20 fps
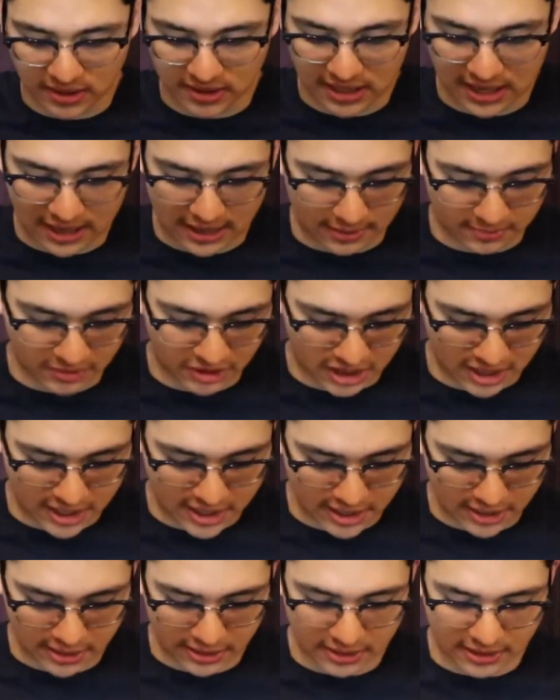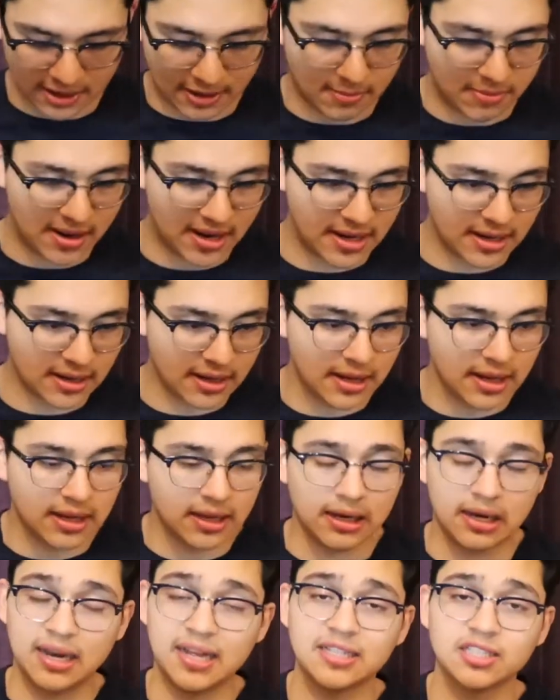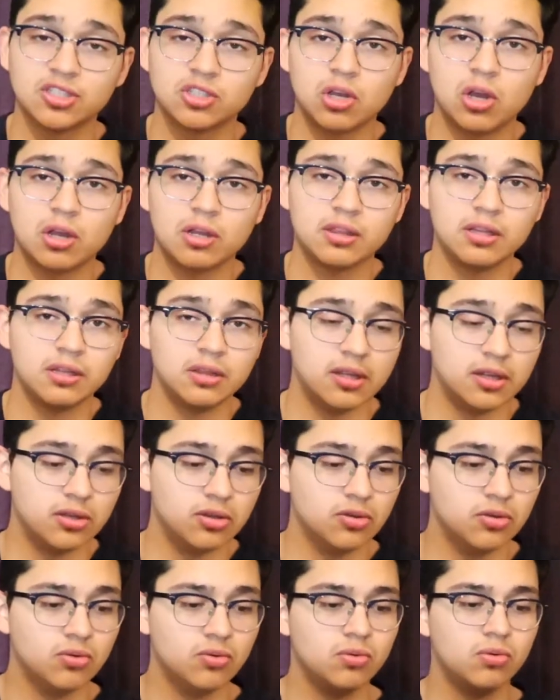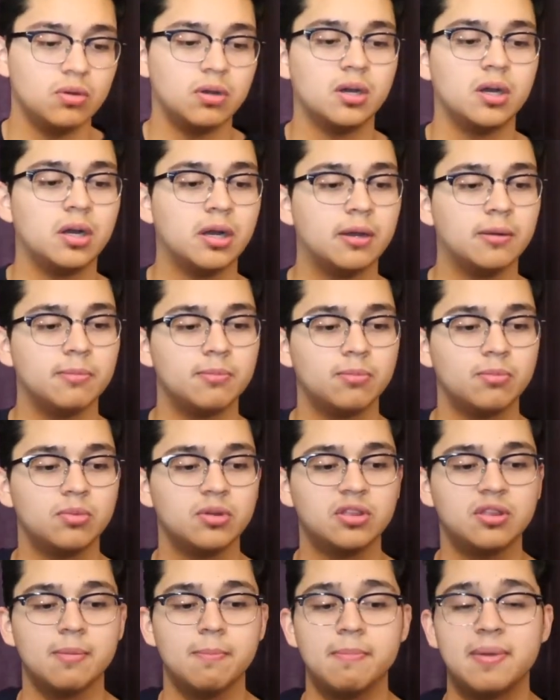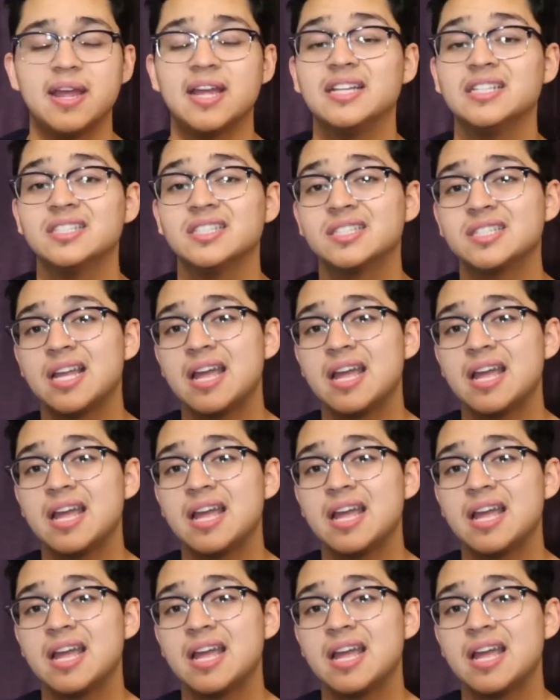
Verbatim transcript: Like I'm saying, they make less stock than they do um, with the men's.